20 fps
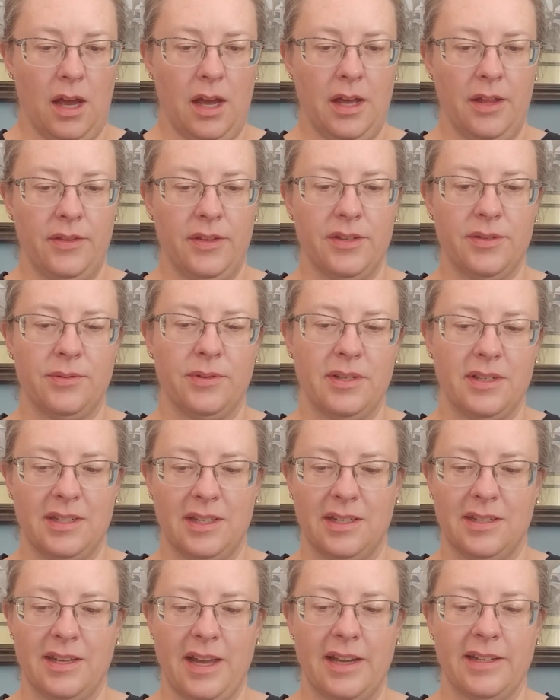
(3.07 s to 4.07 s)
This one is the
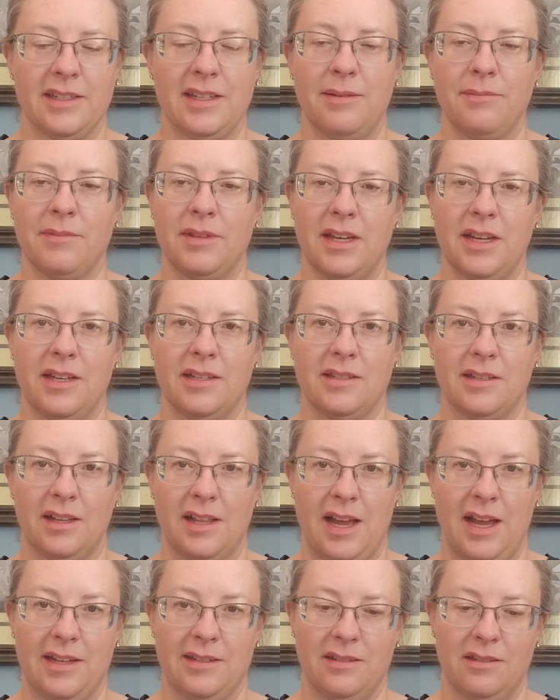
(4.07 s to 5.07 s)
exact same thing as the
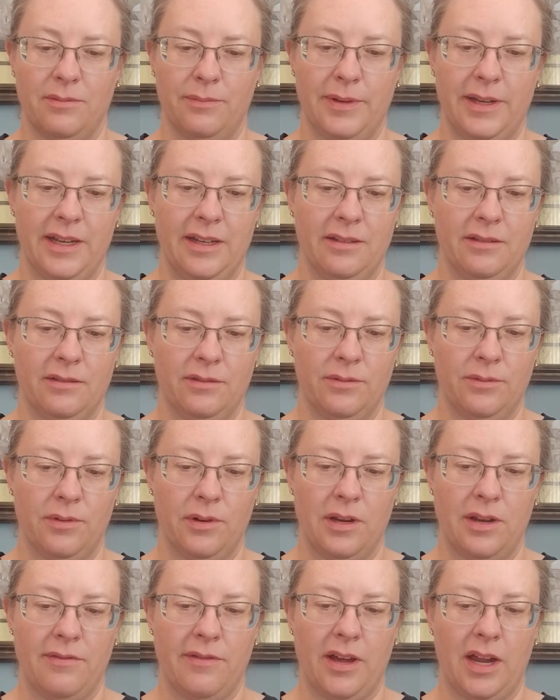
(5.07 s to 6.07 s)
last little bit where
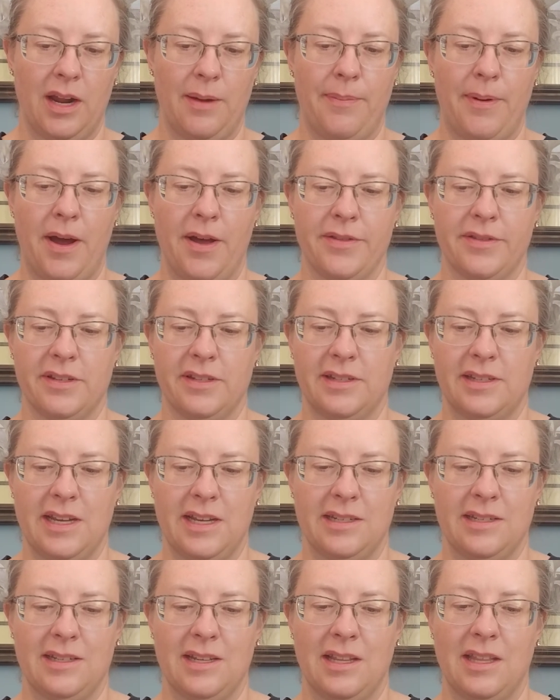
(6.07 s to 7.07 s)
you've got hypothesis
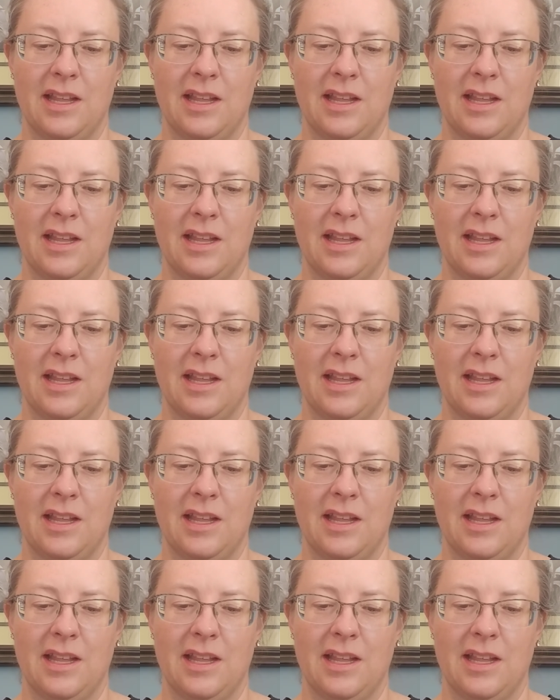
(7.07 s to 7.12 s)
testing.